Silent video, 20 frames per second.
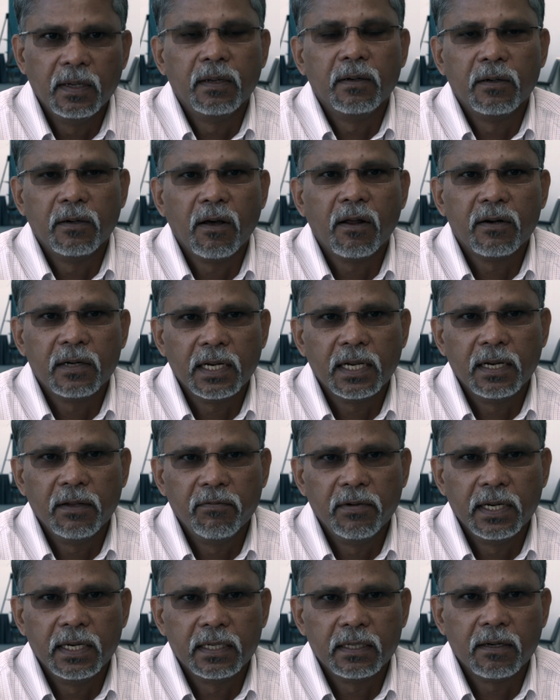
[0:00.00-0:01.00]

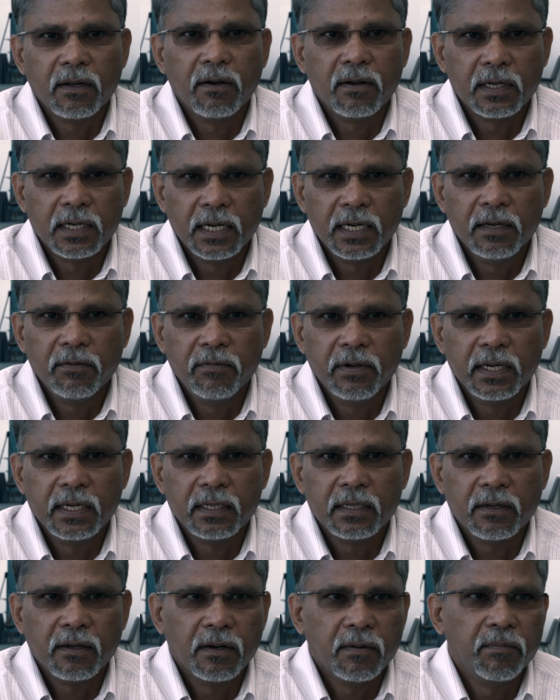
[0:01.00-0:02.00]
non-relevant or
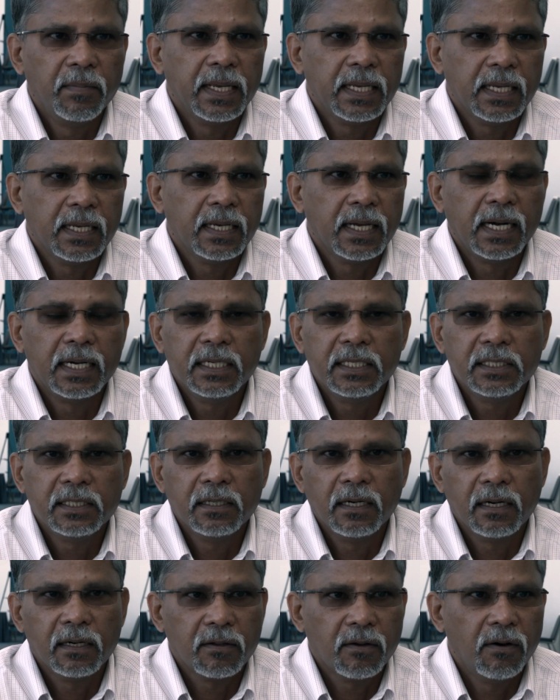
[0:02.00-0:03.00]
relevant, or making
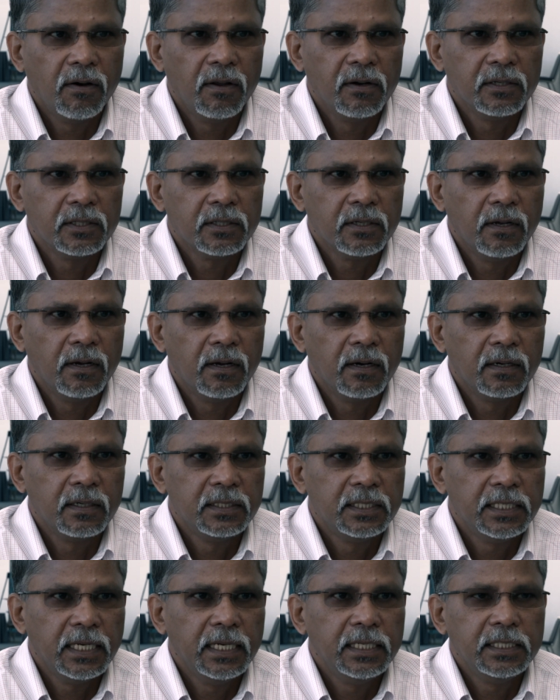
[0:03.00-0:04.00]
additional calls or
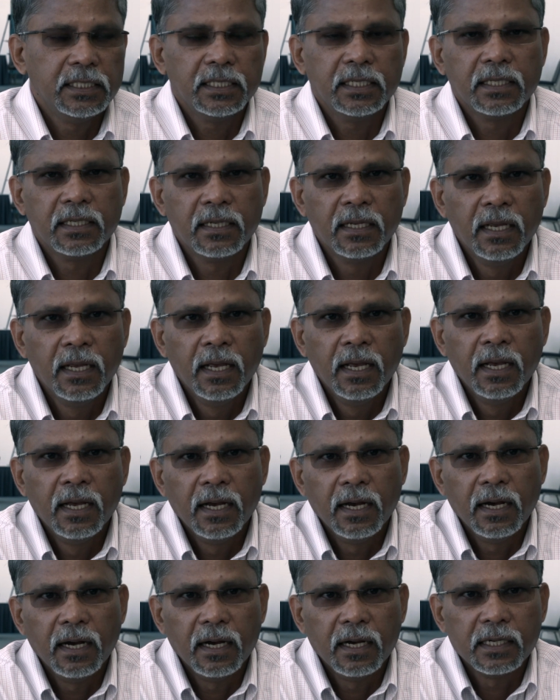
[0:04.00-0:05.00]
changing
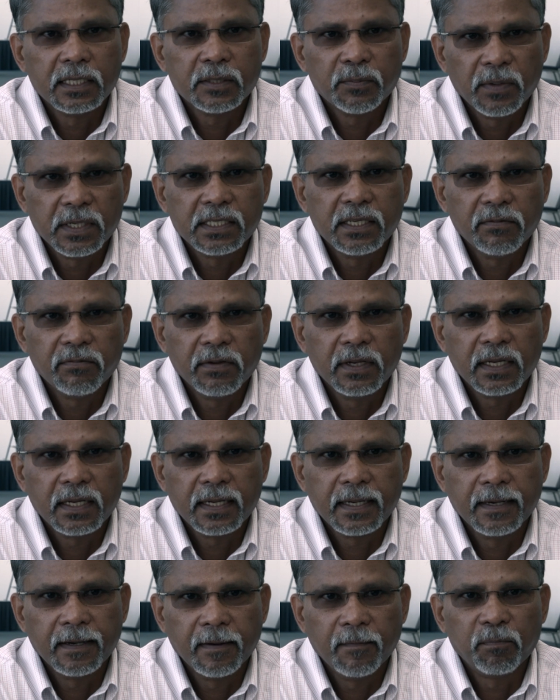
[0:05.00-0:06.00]
specific
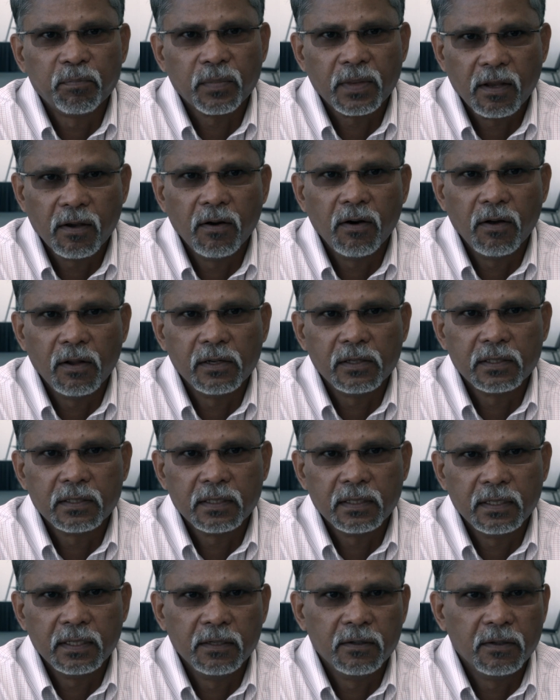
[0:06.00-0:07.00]

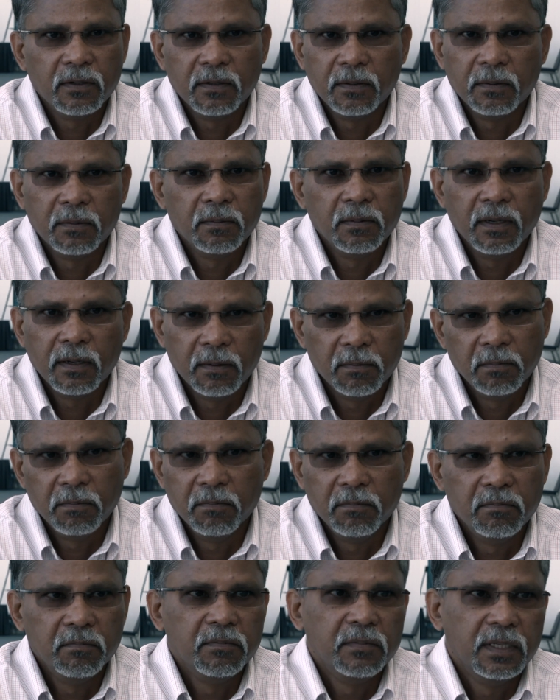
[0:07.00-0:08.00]
calls,
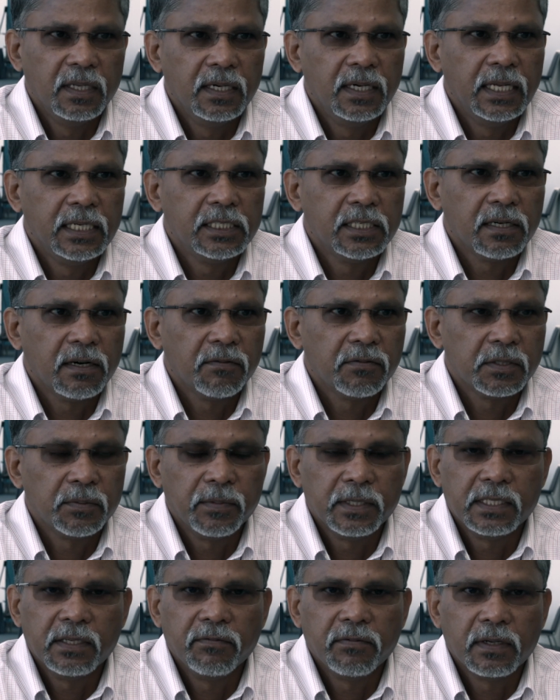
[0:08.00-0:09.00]
the nature of
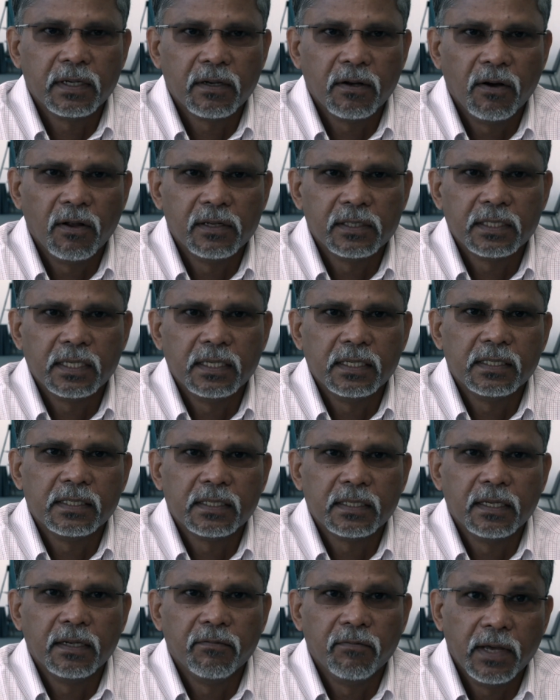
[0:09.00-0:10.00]
specific calls
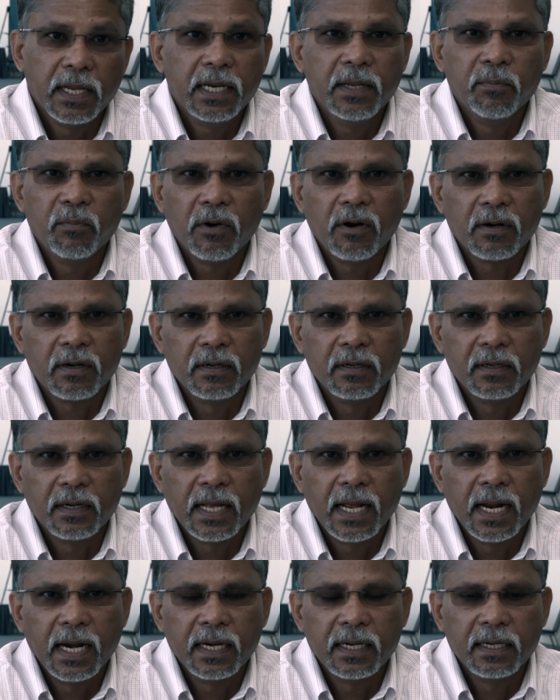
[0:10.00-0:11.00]
is very important,
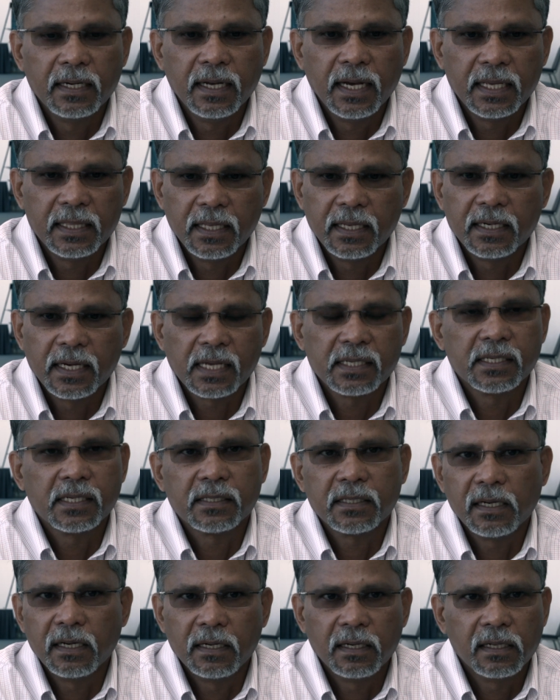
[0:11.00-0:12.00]
and I think
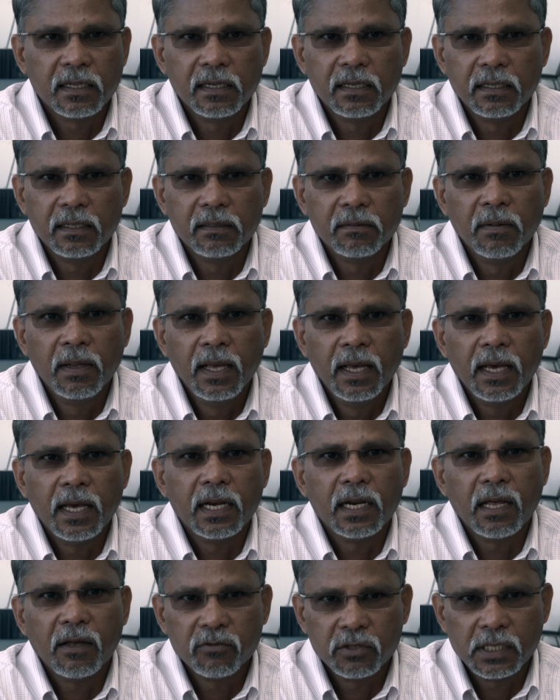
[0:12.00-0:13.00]
NxClinical
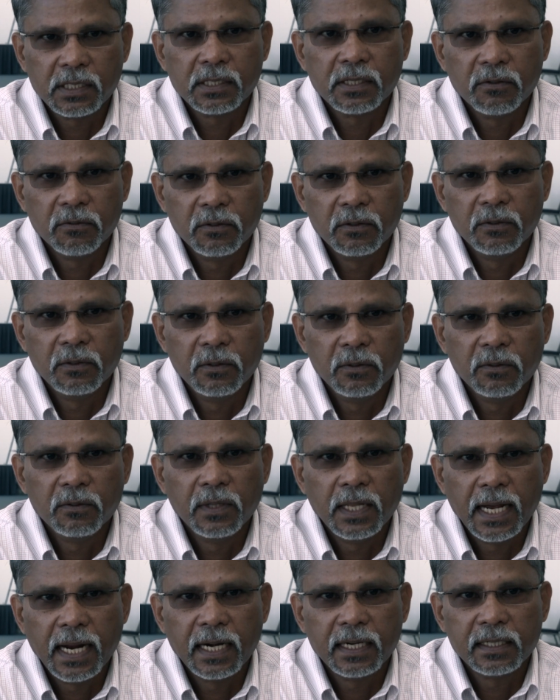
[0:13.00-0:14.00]
allows us to do
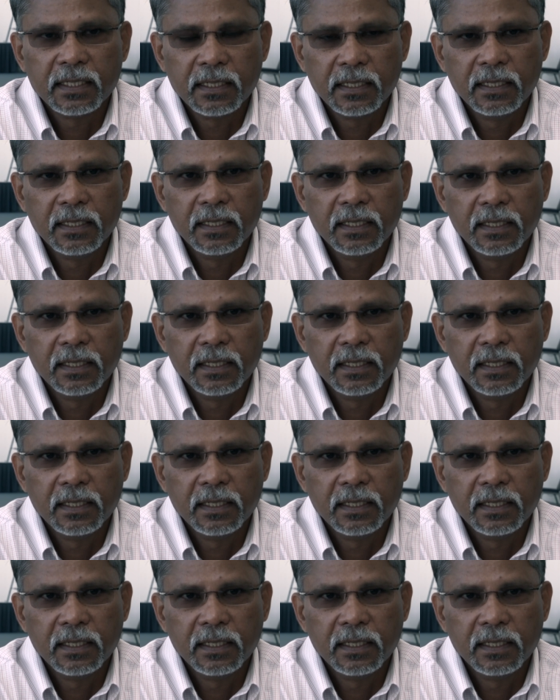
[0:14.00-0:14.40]
that,